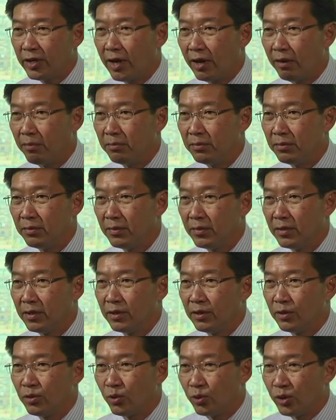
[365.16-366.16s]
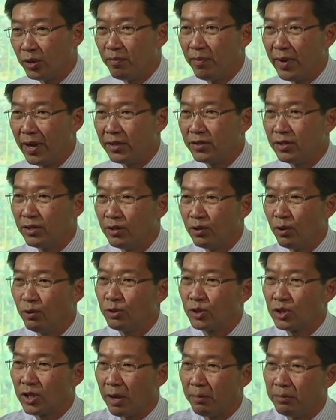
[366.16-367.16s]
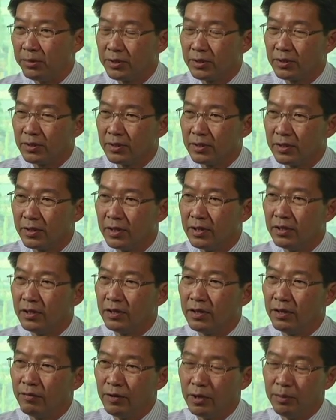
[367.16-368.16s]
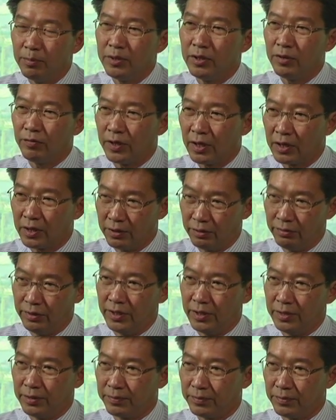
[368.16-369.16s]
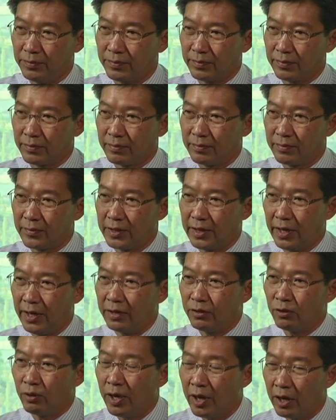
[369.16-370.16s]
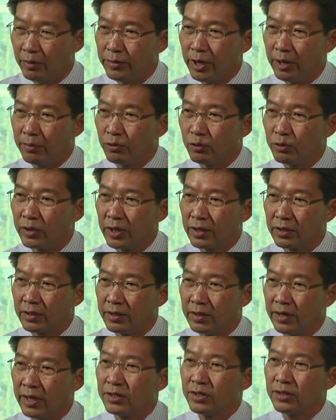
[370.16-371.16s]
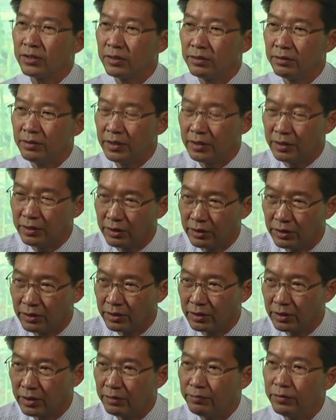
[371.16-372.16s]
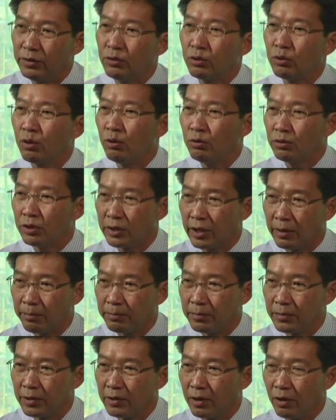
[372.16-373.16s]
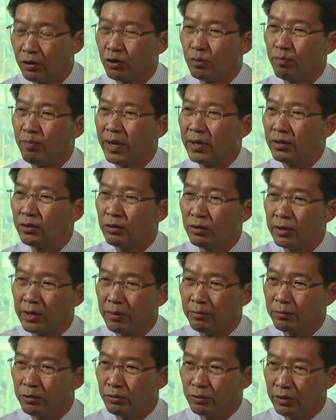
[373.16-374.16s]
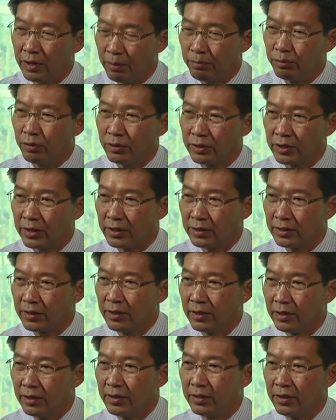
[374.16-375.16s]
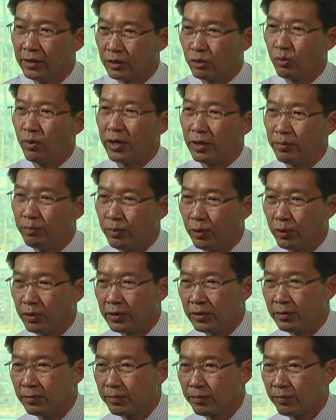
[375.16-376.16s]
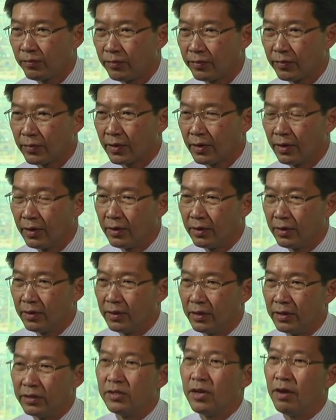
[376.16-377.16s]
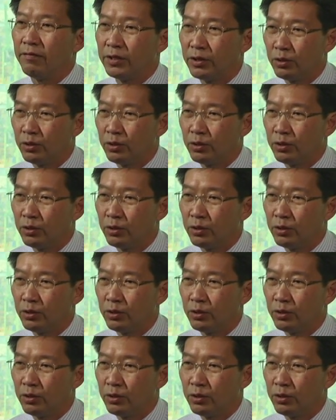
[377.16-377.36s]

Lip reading: them to imagine those steps in the development of their career and to help them to take the necessary decisions, even to coach them or to mentor them through that process is quite important. It's never